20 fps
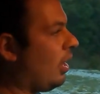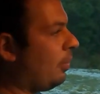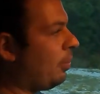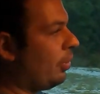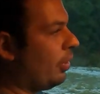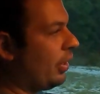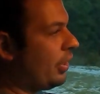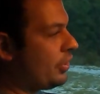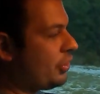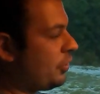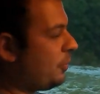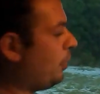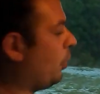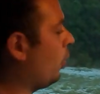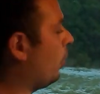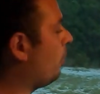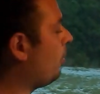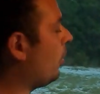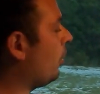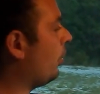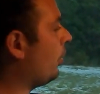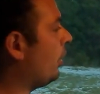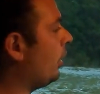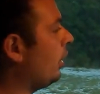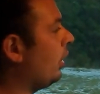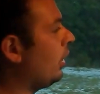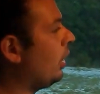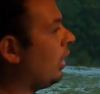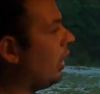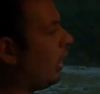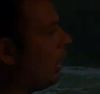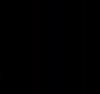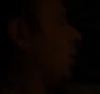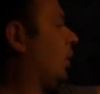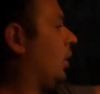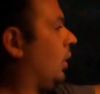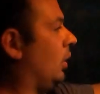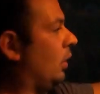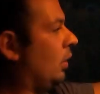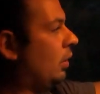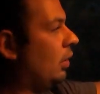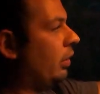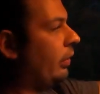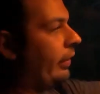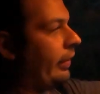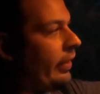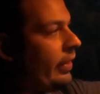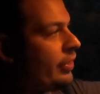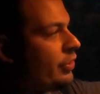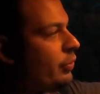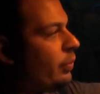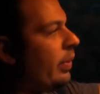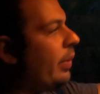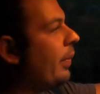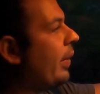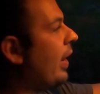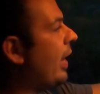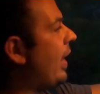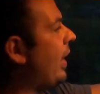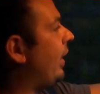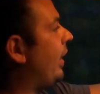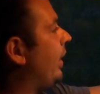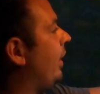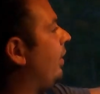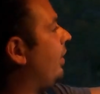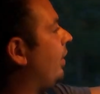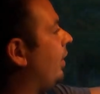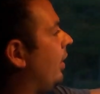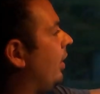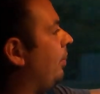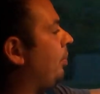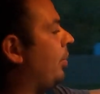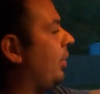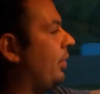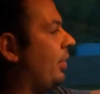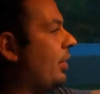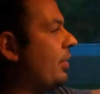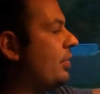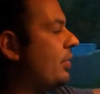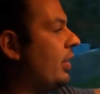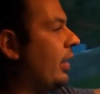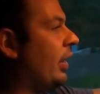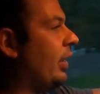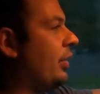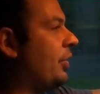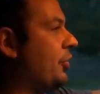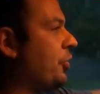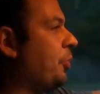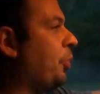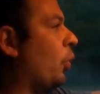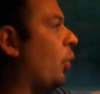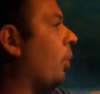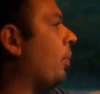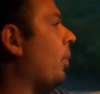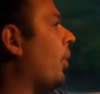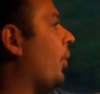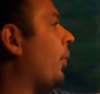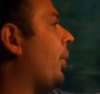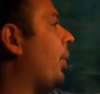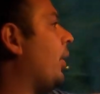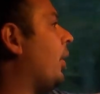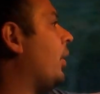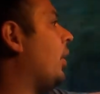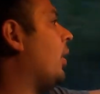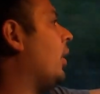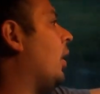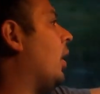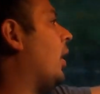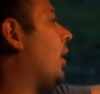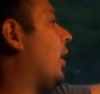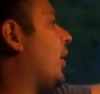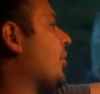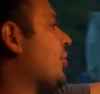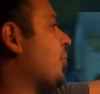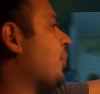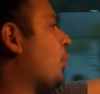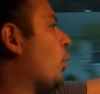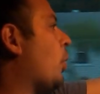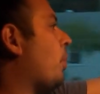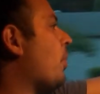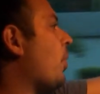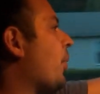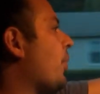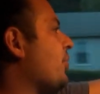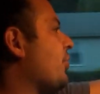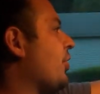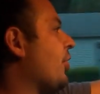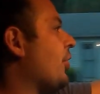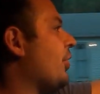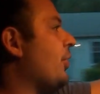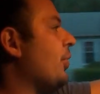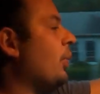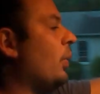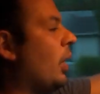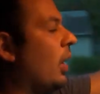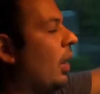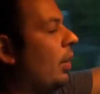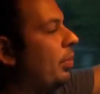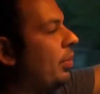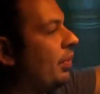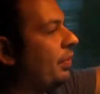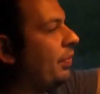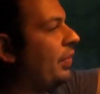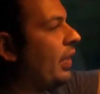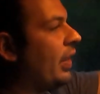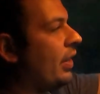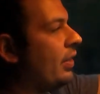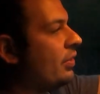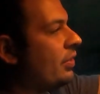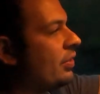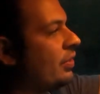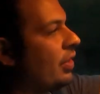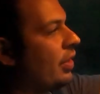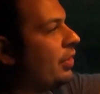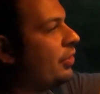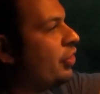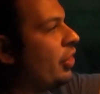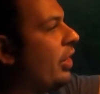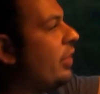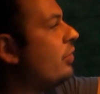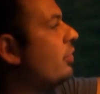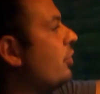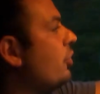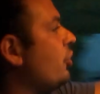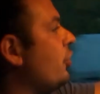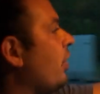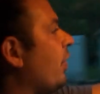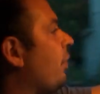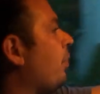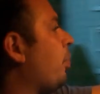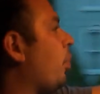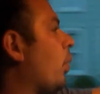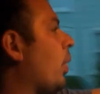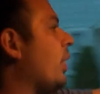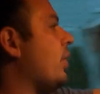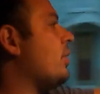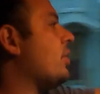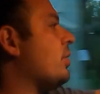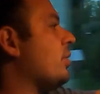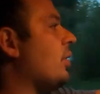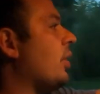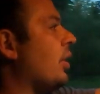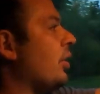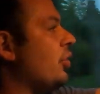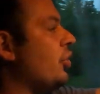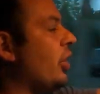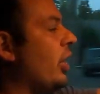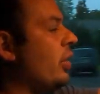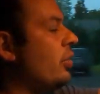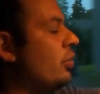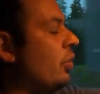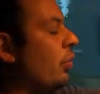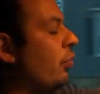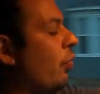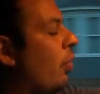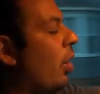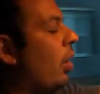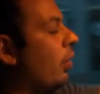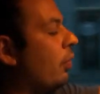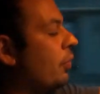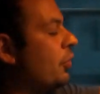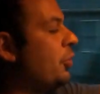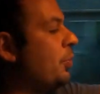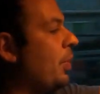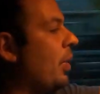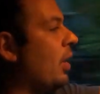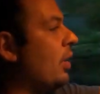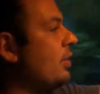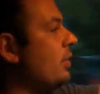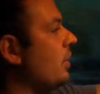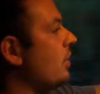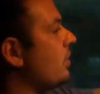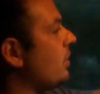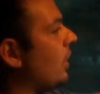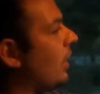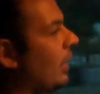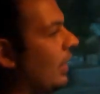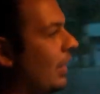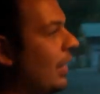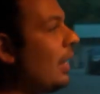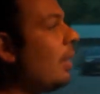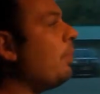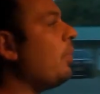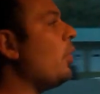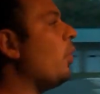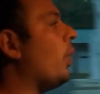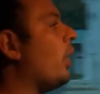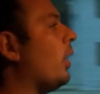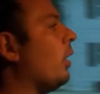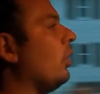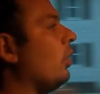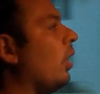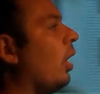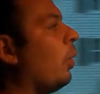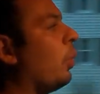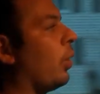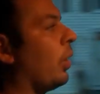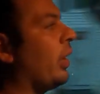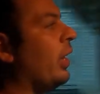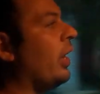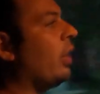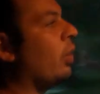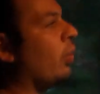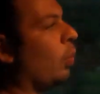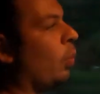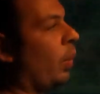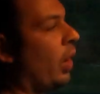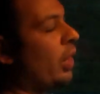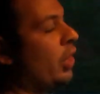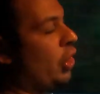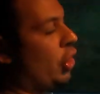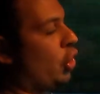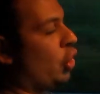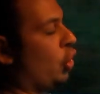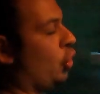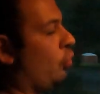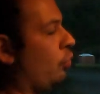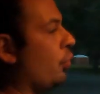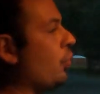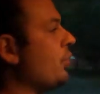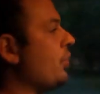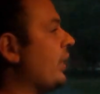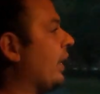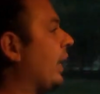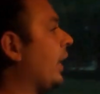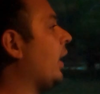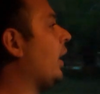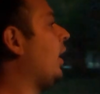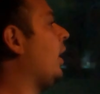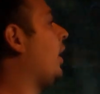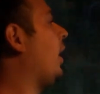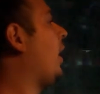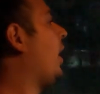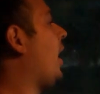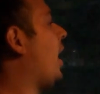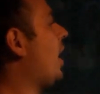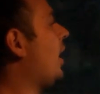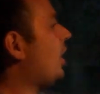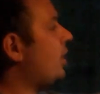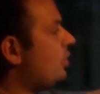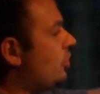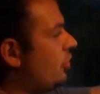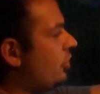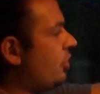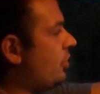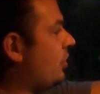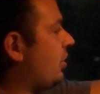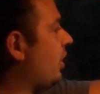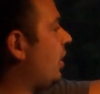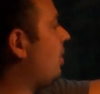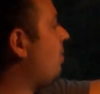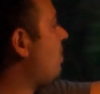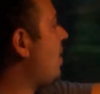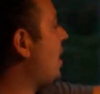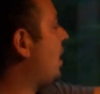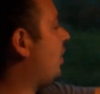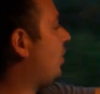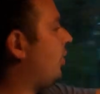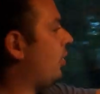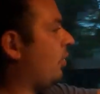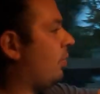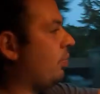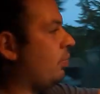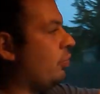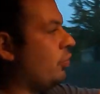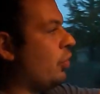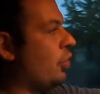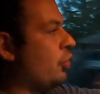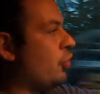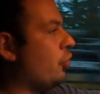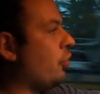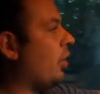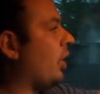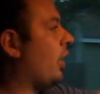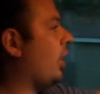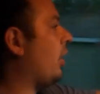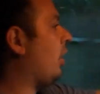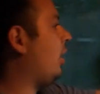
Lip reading: I'll put it in sport mode. Alright guys, so we went ahead and put this thing into sport mode. Sport mode is going to do a couple of things. It's going to change the shift points, it's going to change the throttle response, it's going to keep you in a lower gear when you're cruising, and it's just going to make the truck